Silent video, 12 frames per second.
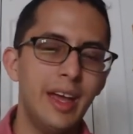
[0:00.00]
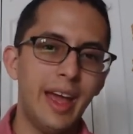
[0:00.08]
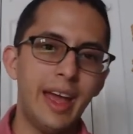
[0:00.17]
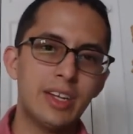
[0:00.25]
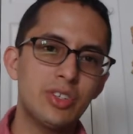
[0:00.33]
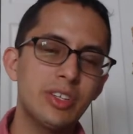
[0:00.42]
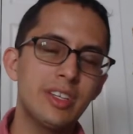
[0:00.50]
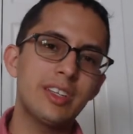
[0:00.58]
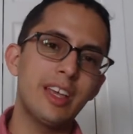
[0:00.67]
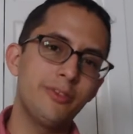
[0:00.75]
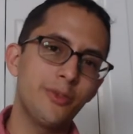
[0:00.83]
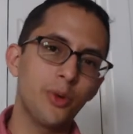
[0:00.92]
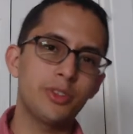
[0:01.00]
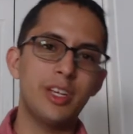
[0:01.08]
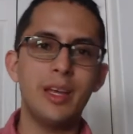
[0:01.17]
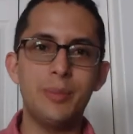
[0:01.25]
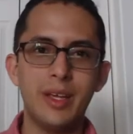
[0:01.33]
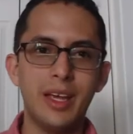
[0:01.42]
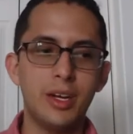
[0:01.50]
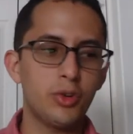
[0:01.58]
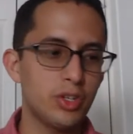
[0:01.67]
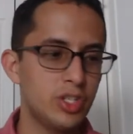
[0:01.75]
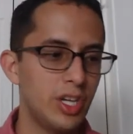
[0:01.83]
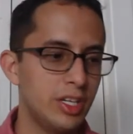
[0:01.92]
actually does a forte piano
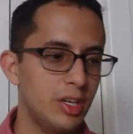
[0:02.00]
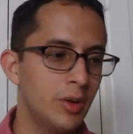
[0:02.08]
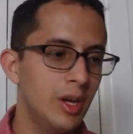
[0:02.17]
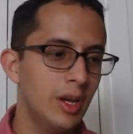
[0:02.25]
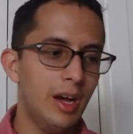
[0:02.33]
crescendo